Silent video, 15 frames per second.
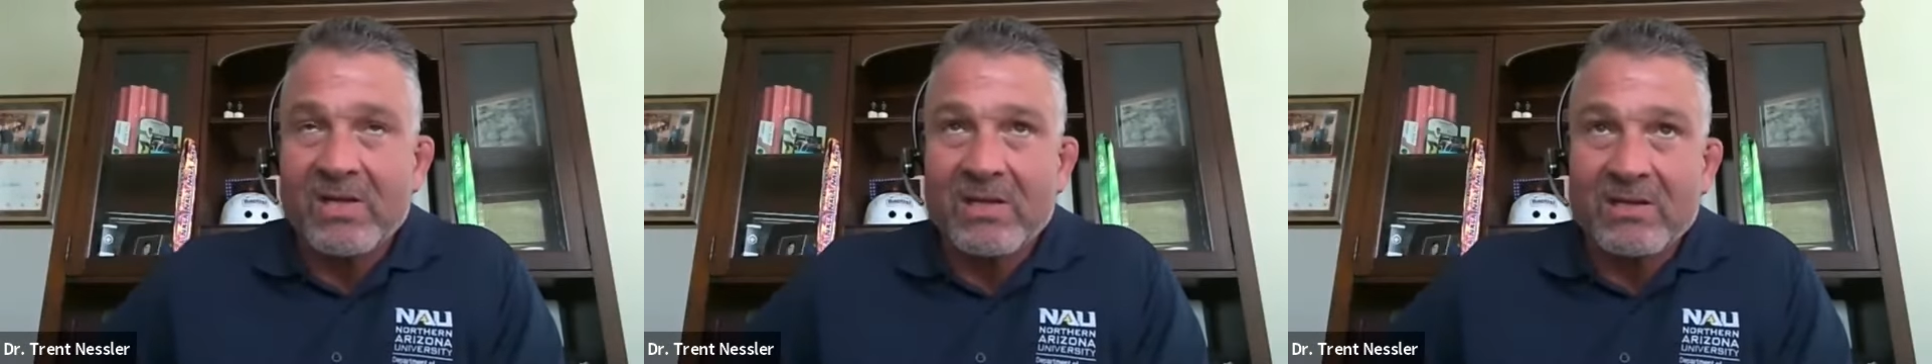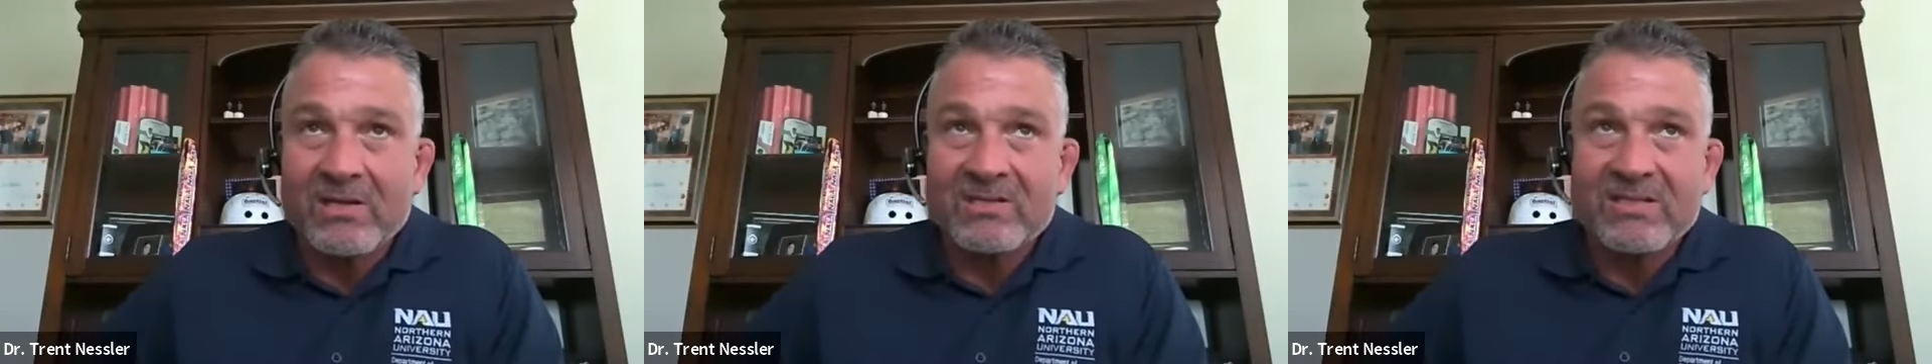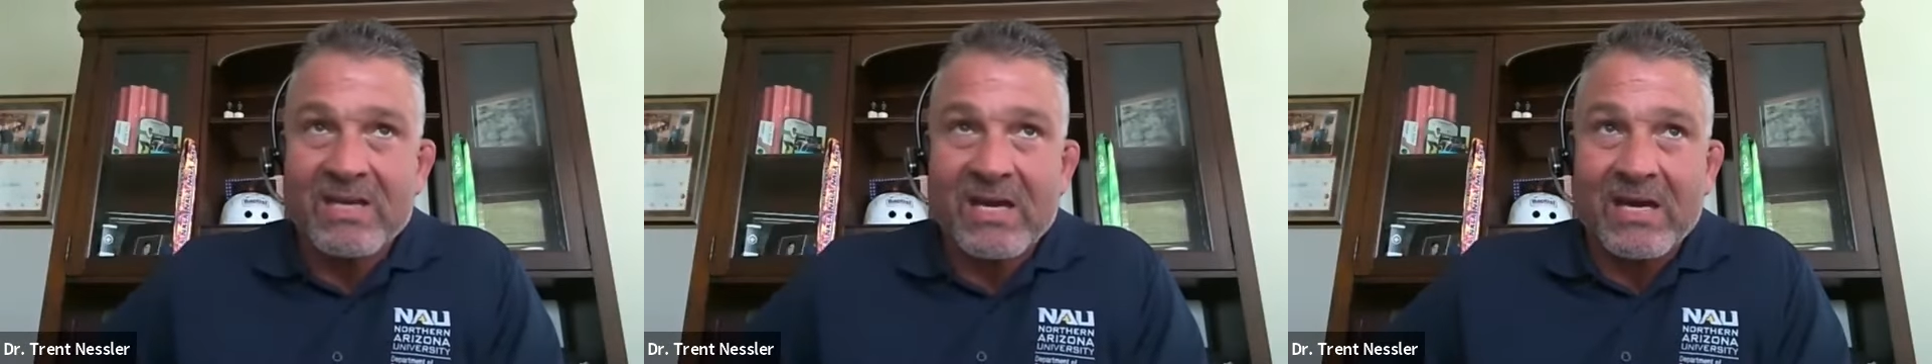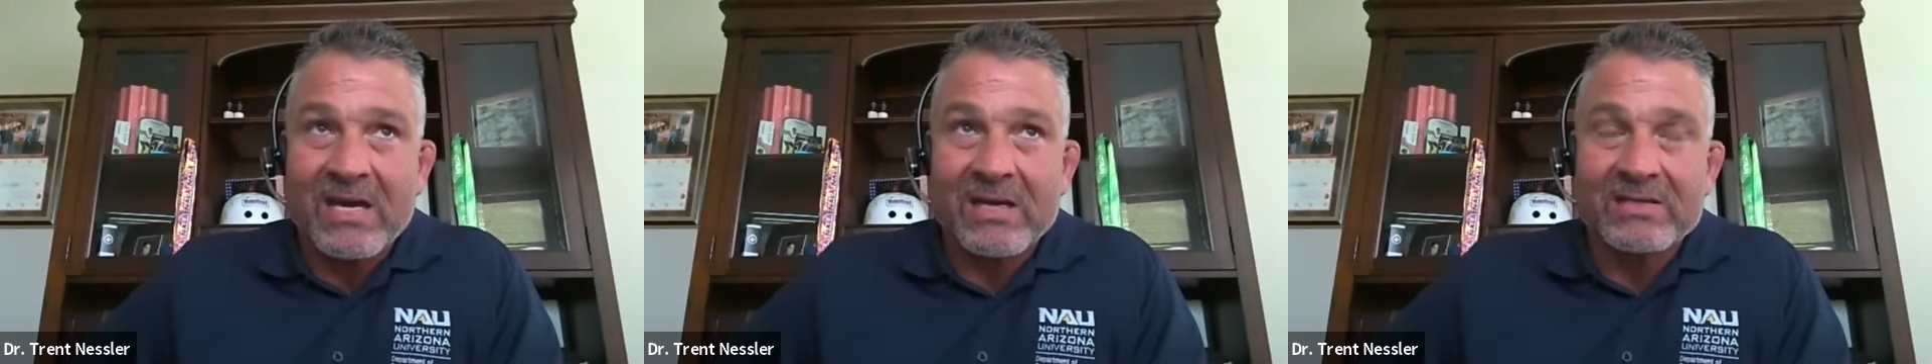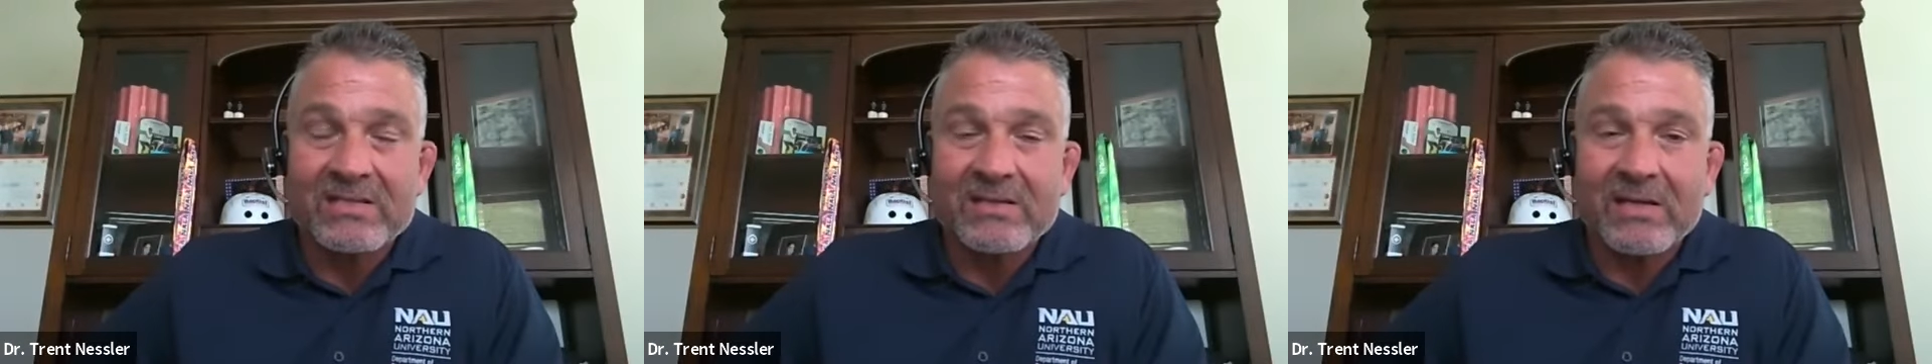is
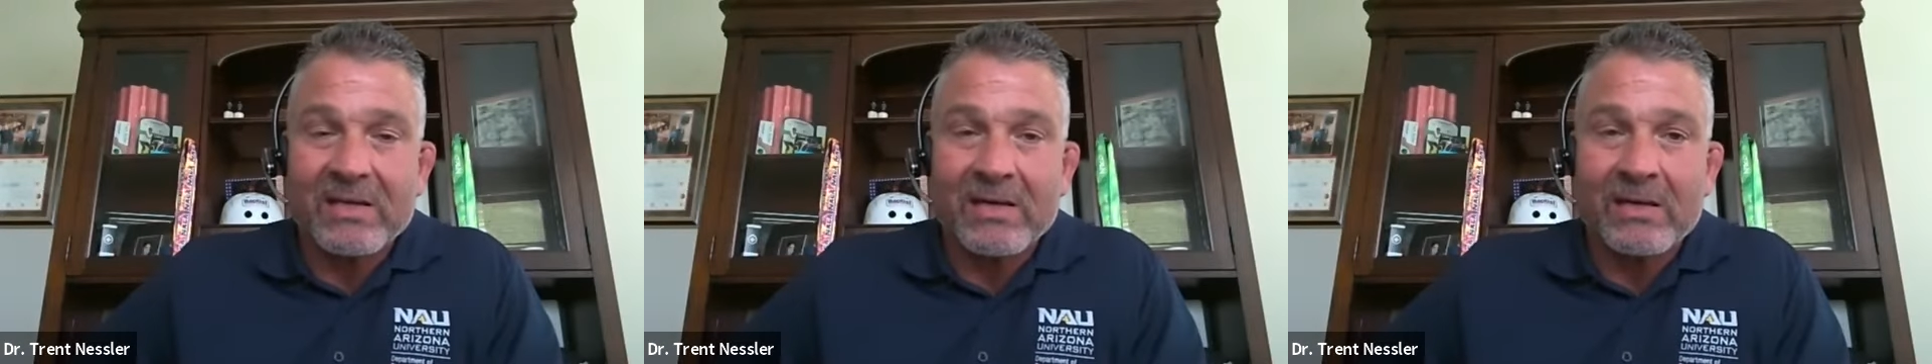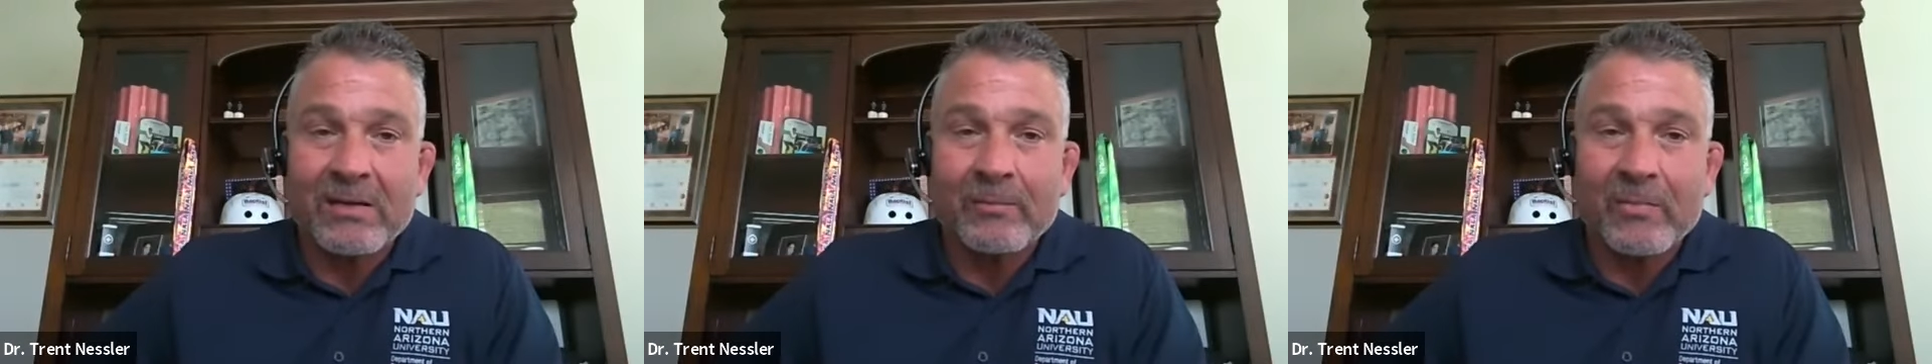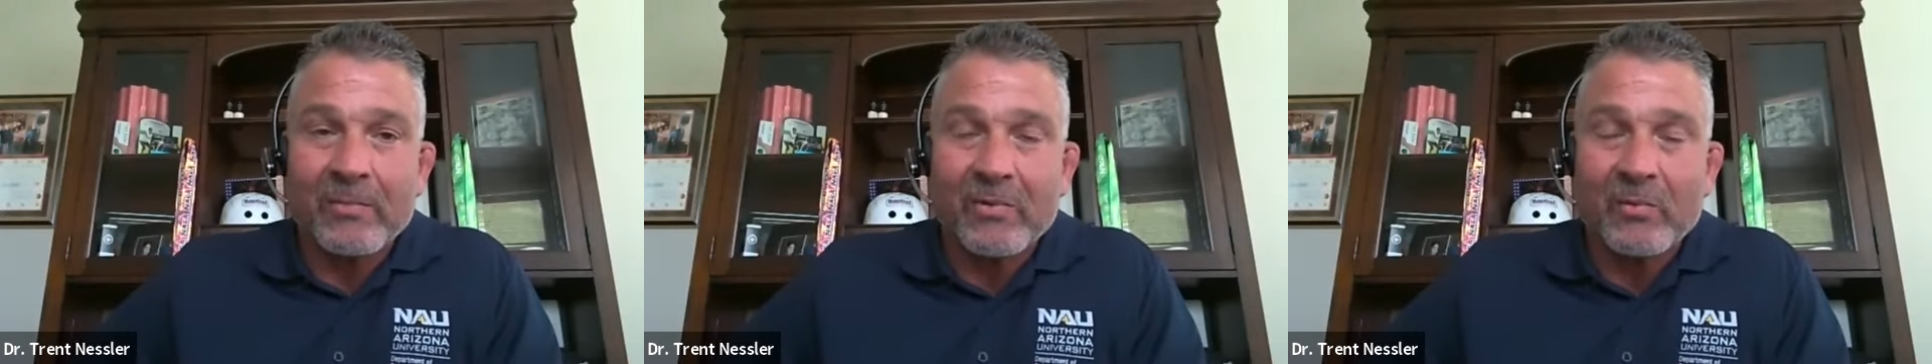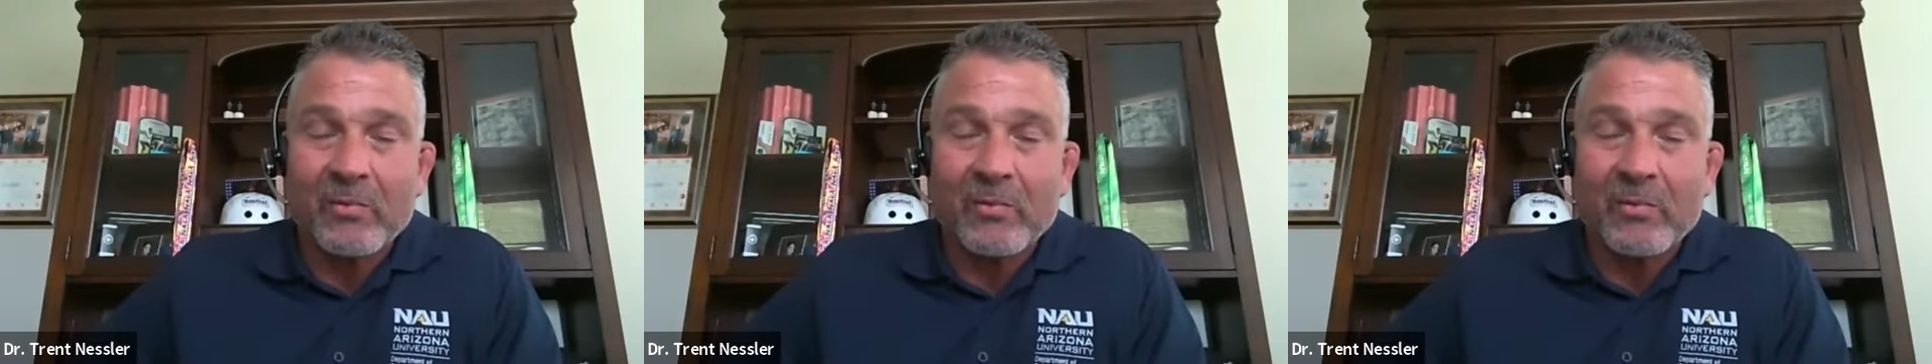that um,